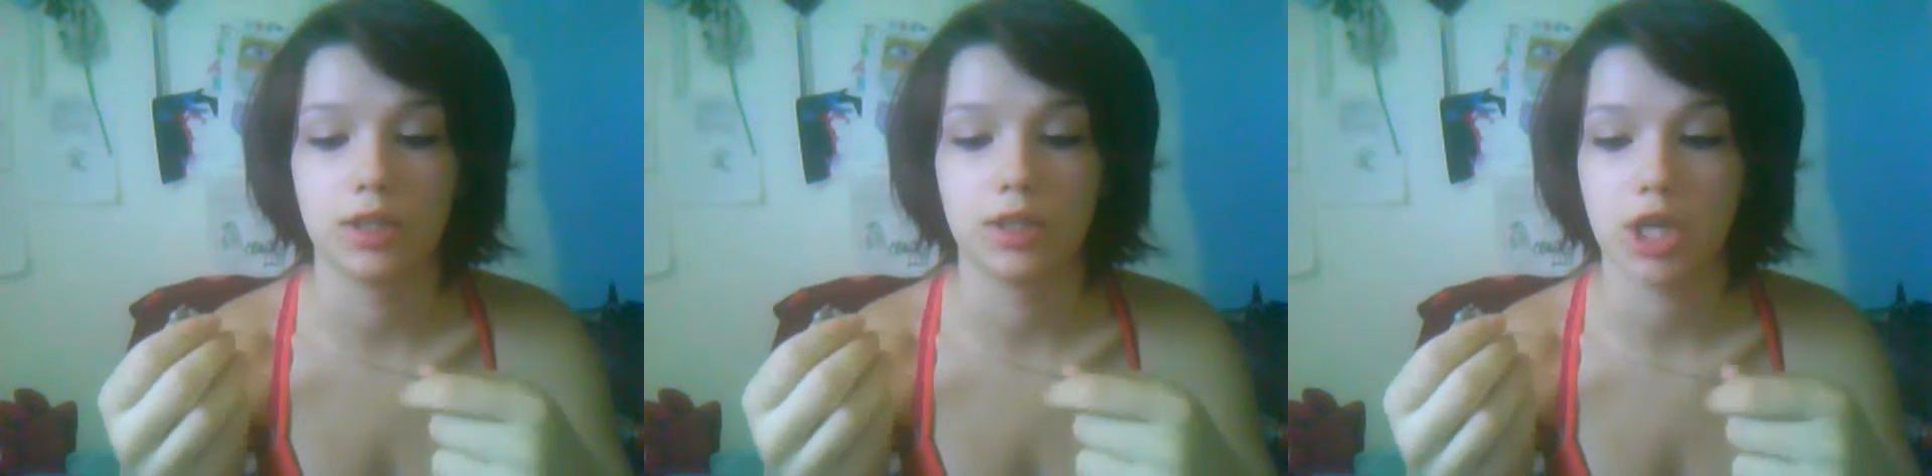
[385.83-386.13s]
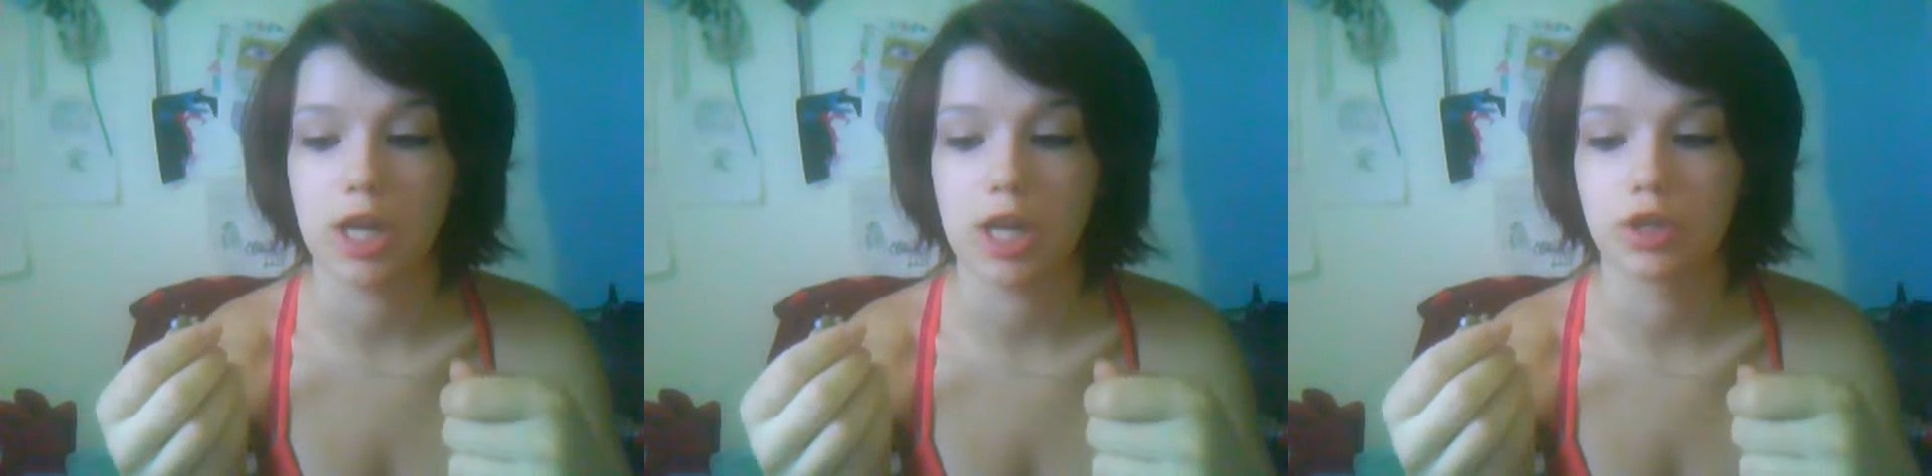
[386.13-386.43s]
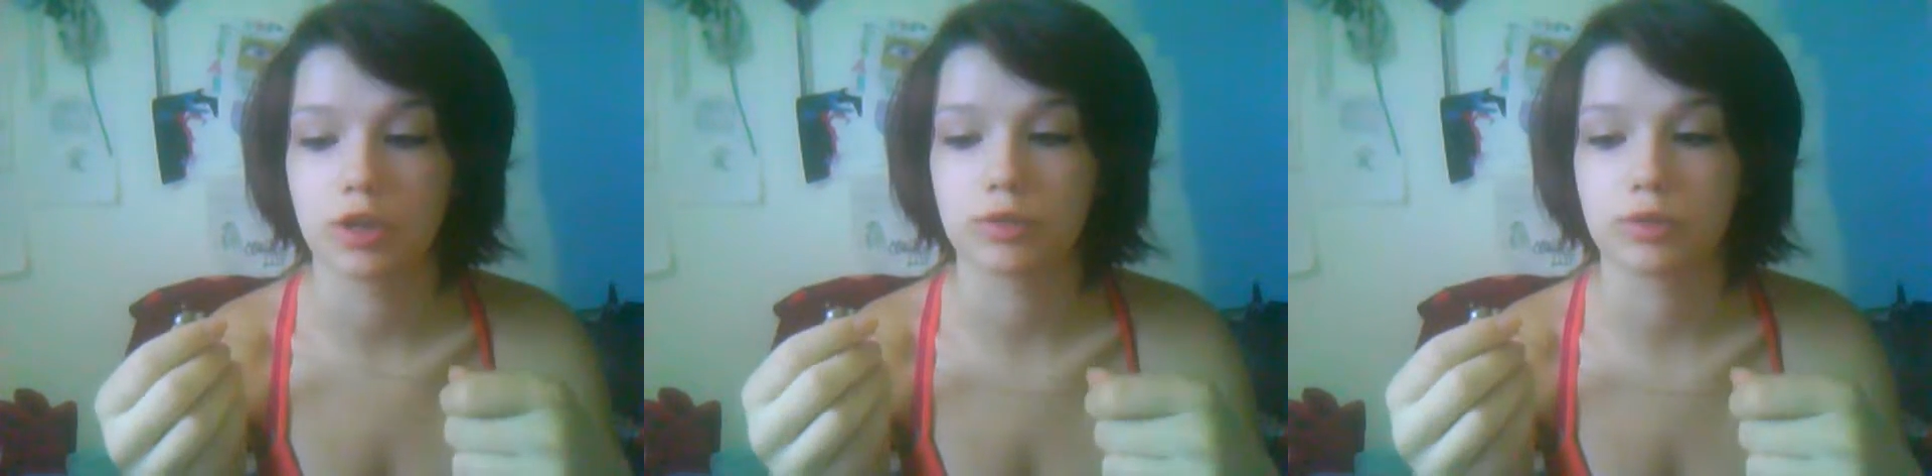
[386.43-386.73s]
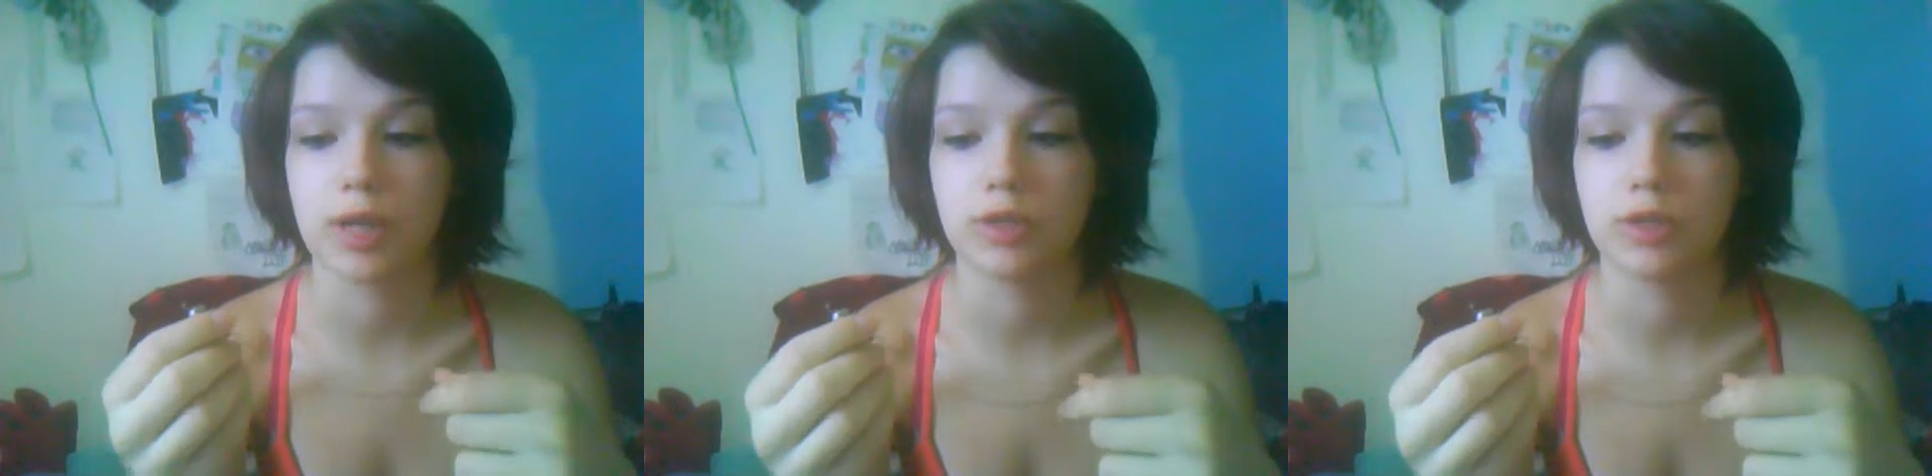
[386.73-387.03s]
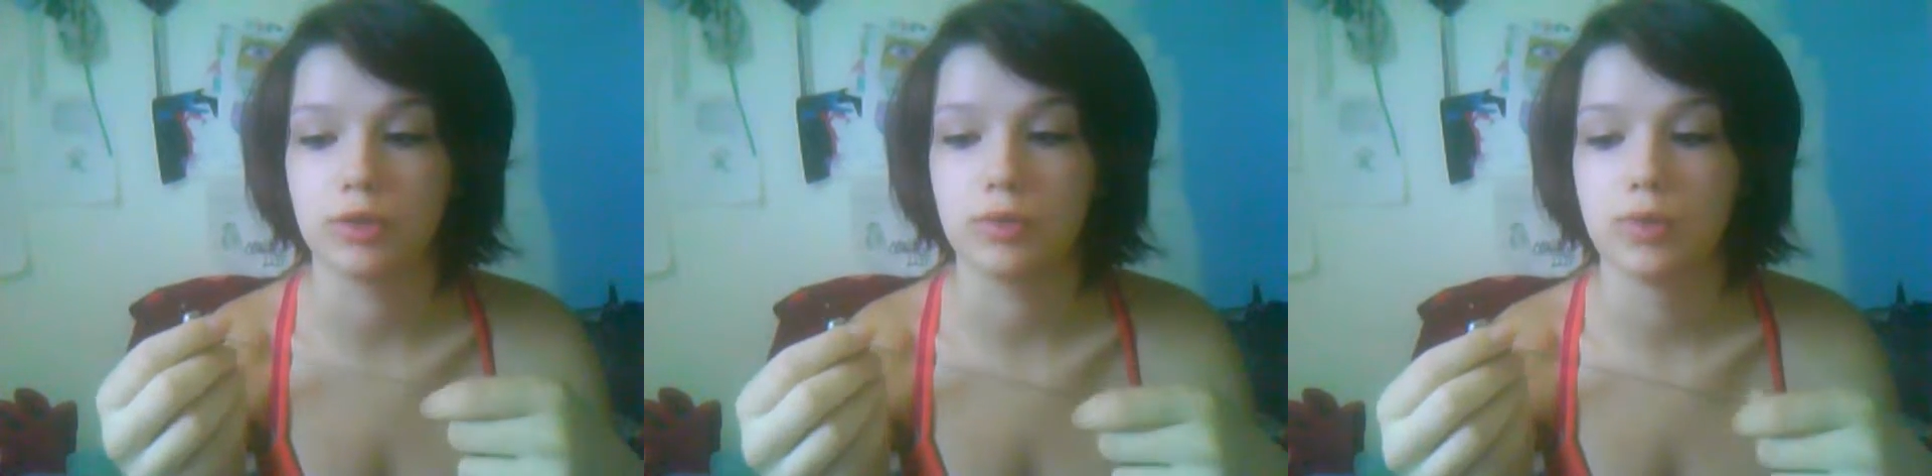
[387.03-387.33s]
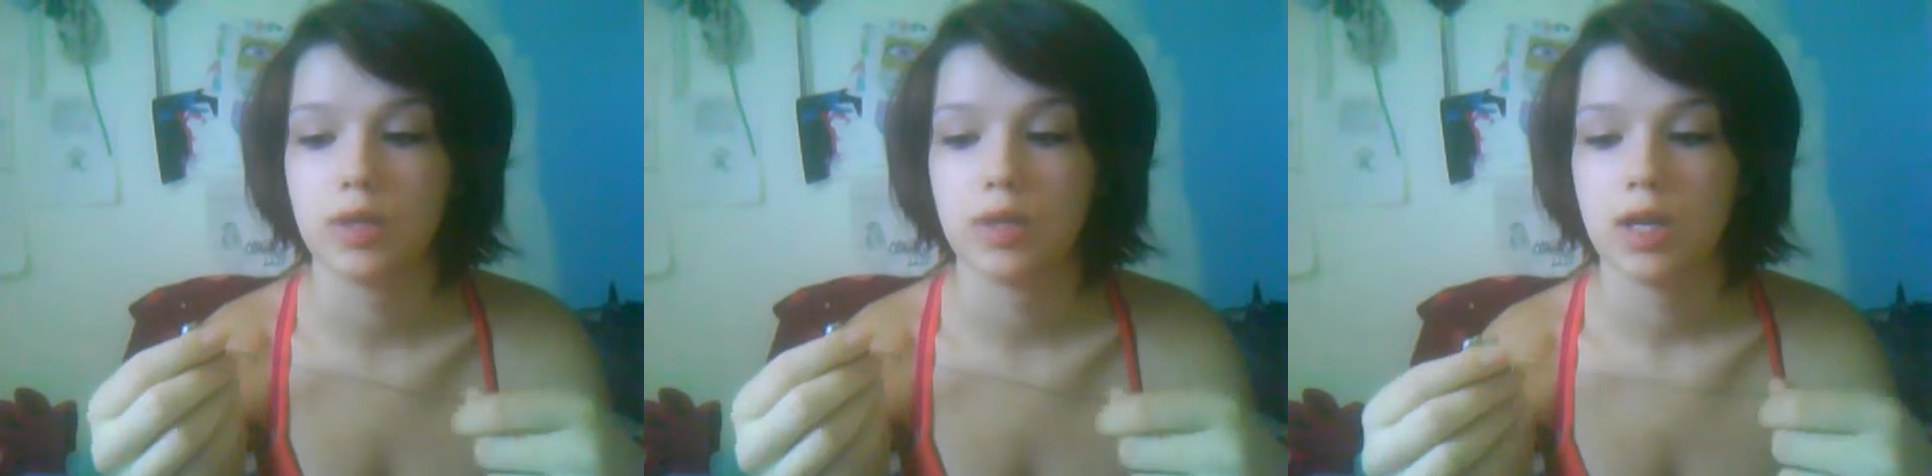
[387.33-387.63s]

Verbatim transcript: the chain turns red too.